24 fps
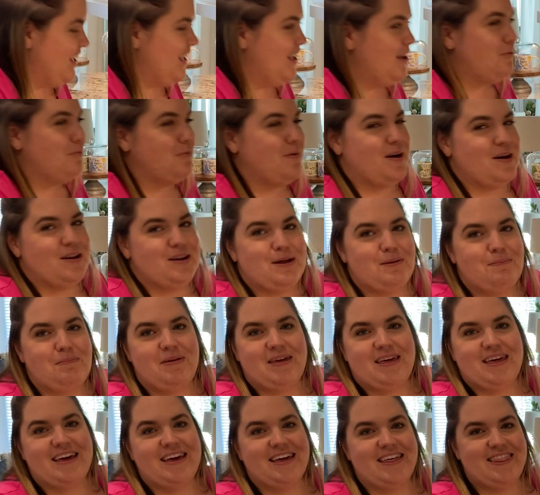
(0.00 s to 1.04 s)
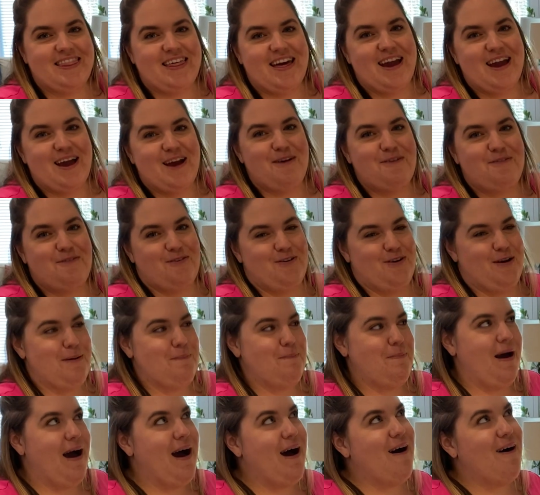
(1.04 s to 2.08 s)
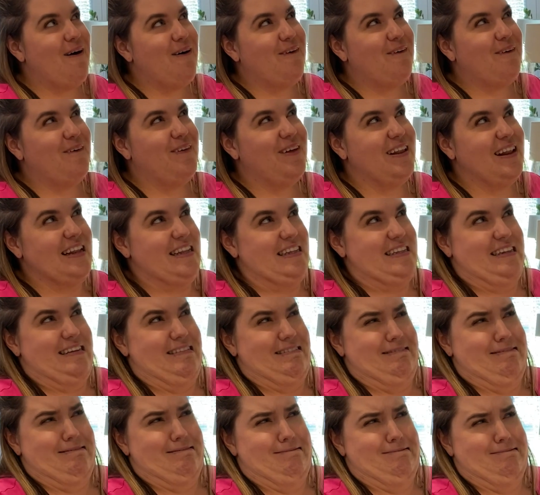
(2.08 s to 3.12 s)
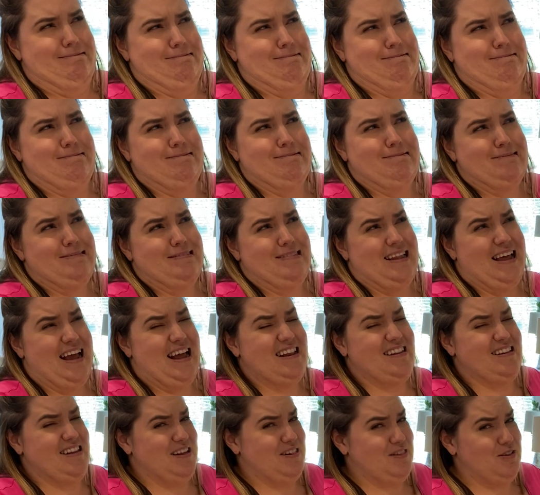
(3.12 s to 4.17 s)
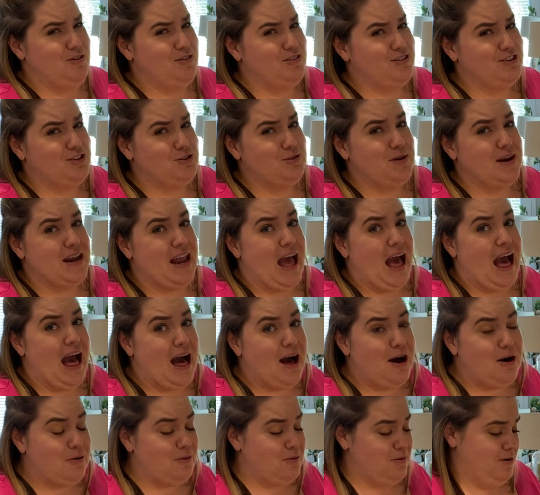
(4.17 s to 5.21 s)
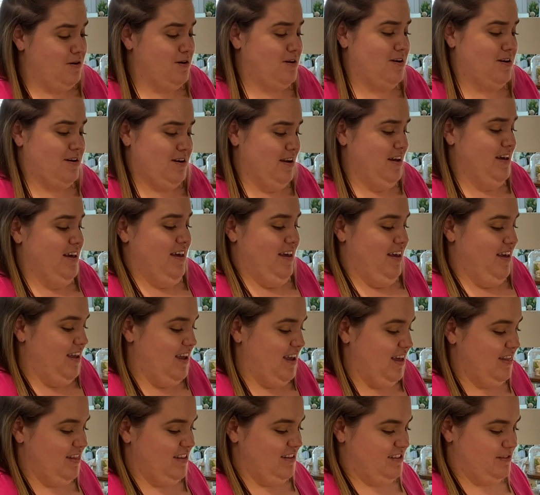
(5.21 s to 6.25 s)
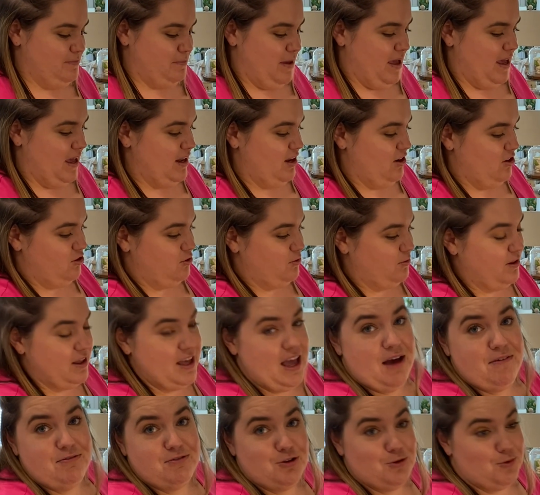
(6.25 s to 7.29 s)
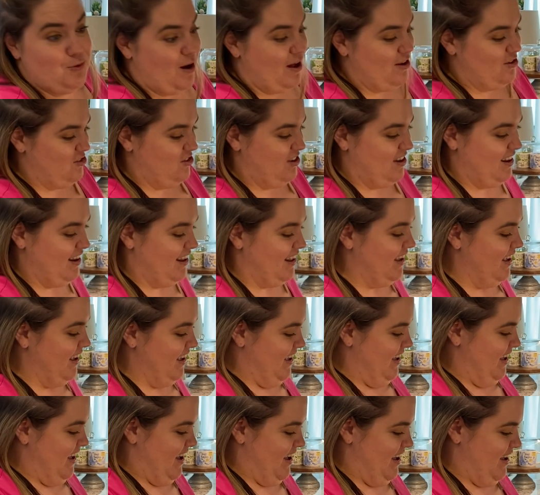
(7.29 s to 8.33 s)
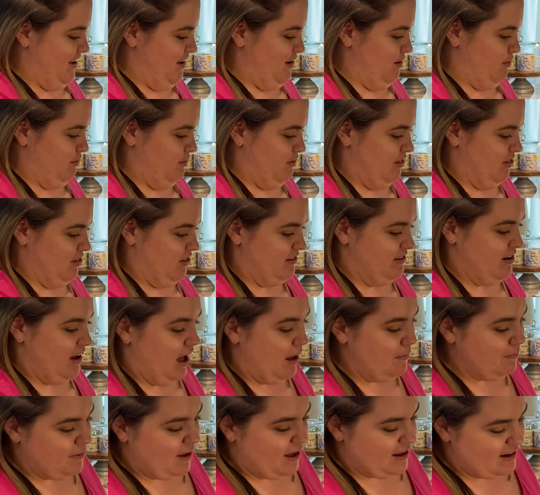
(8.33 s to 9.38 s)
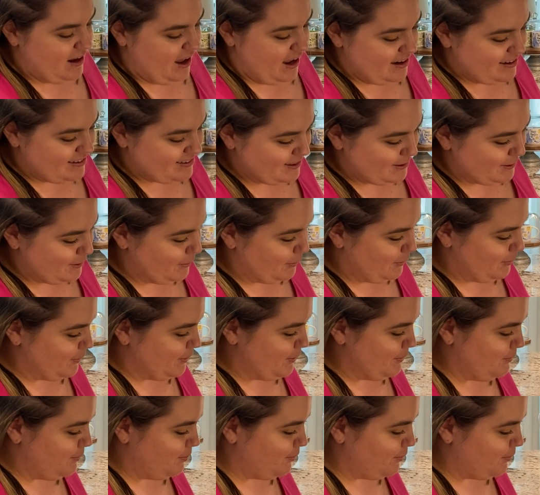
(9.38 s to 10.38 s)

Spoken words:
It wound up being in there for about, I'd say close to an hour in this pan. You just really have to watch it. The top got nice and golden